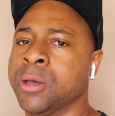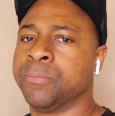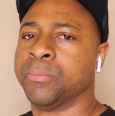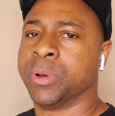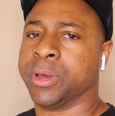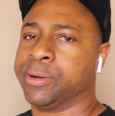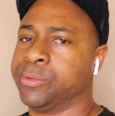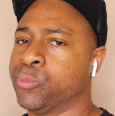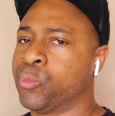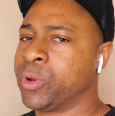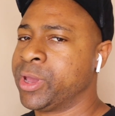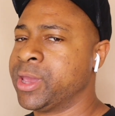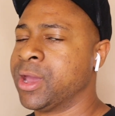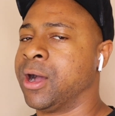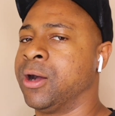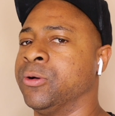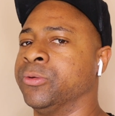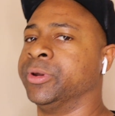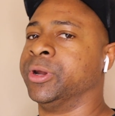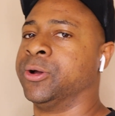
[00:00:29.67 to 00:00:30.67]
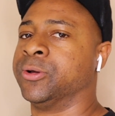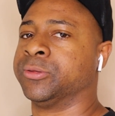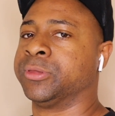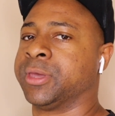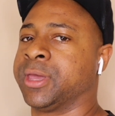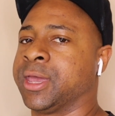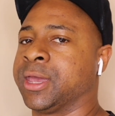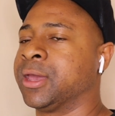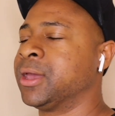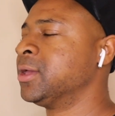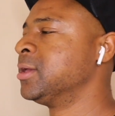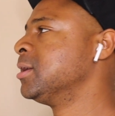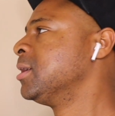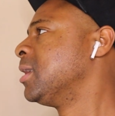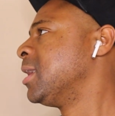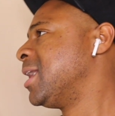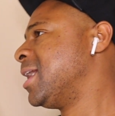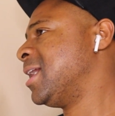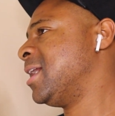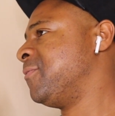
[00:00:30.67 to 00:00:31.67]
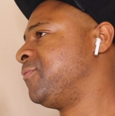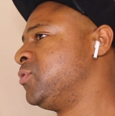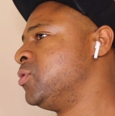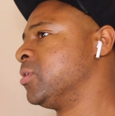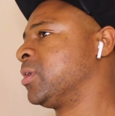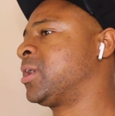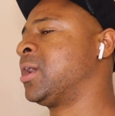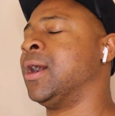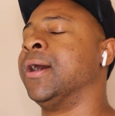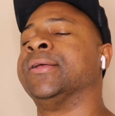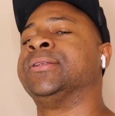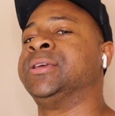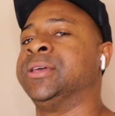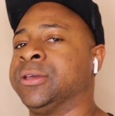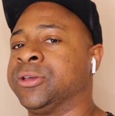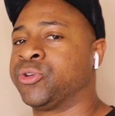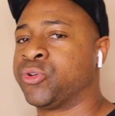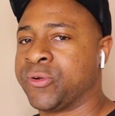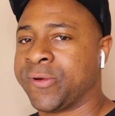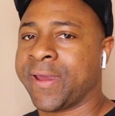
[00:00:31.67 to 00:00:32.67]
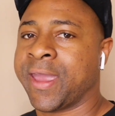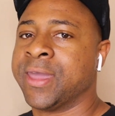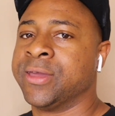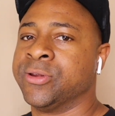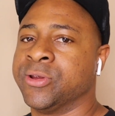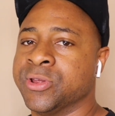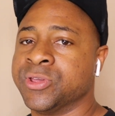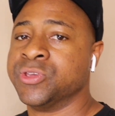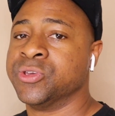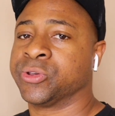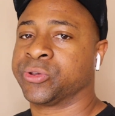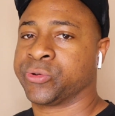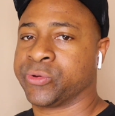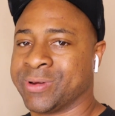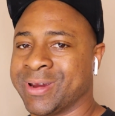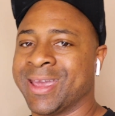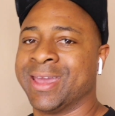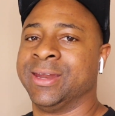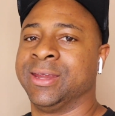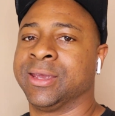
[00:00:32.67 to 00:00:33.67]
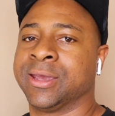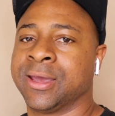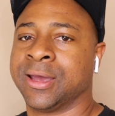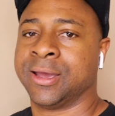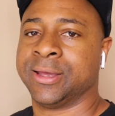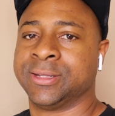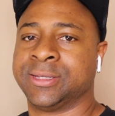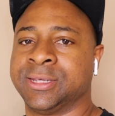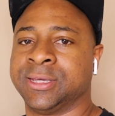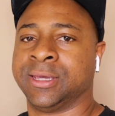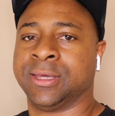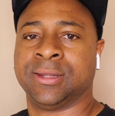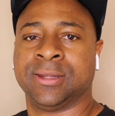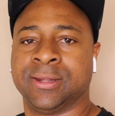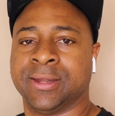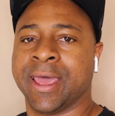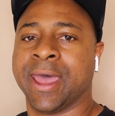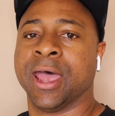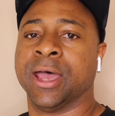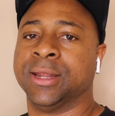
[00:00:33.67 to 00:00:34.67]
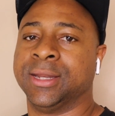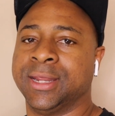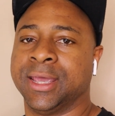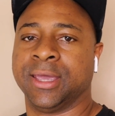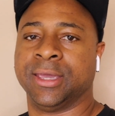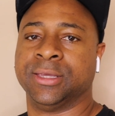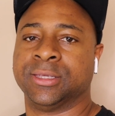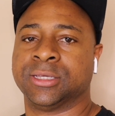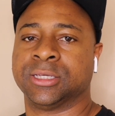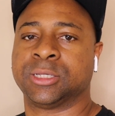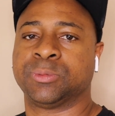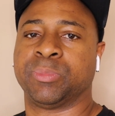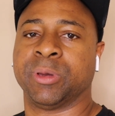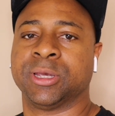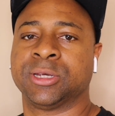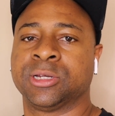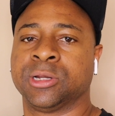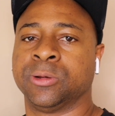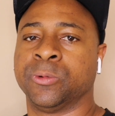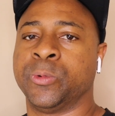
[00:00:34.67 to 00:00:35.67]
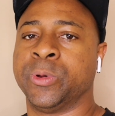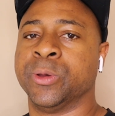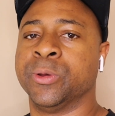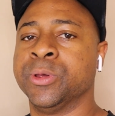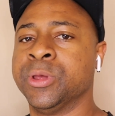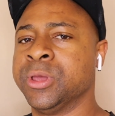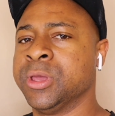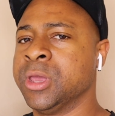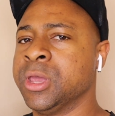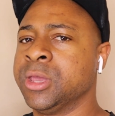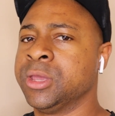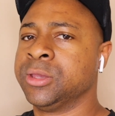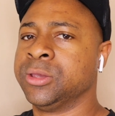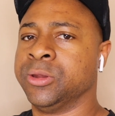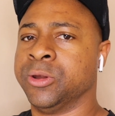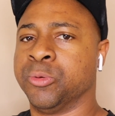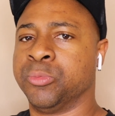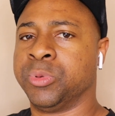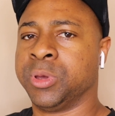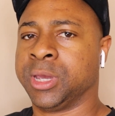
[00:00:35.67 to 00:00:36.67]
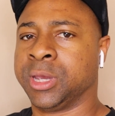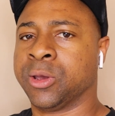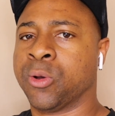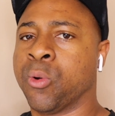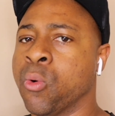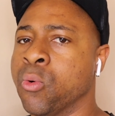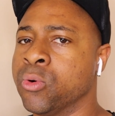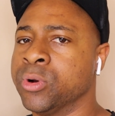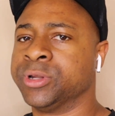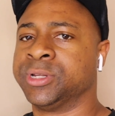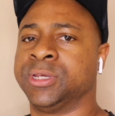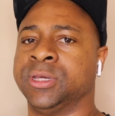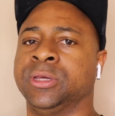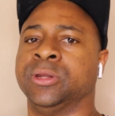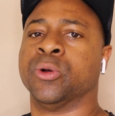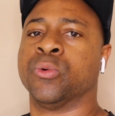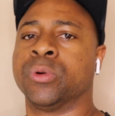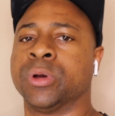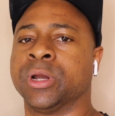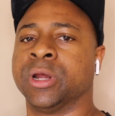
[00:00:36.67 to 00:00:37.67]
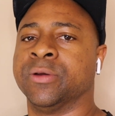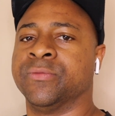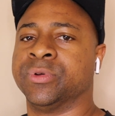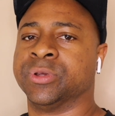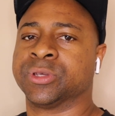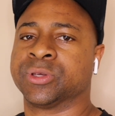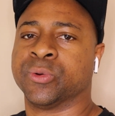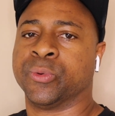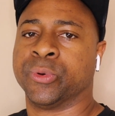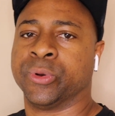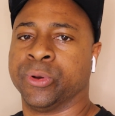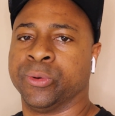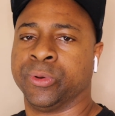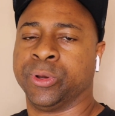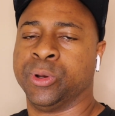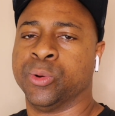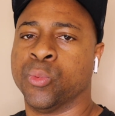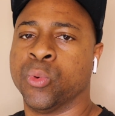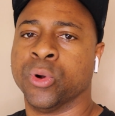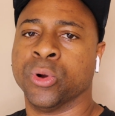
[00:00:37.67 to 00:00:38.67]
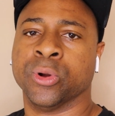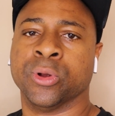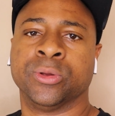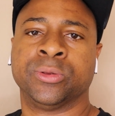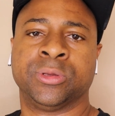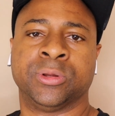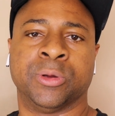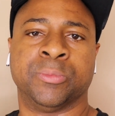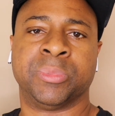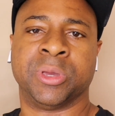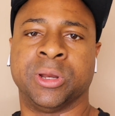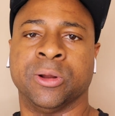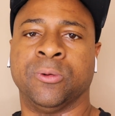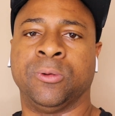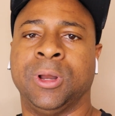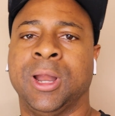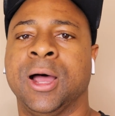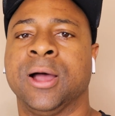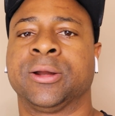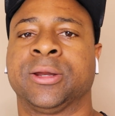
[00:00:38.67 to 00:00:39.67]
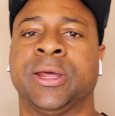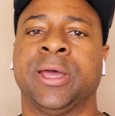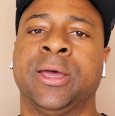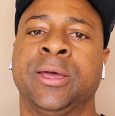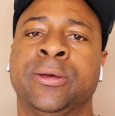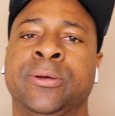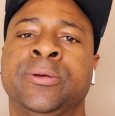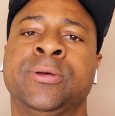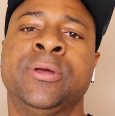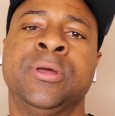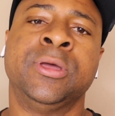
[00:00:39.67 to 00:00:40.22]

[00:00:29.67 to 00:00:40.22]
But we all know that if you're a content creator and you're creating content nowadays, especially with, being quarantined or whatever is going on in the world, being on lockdown,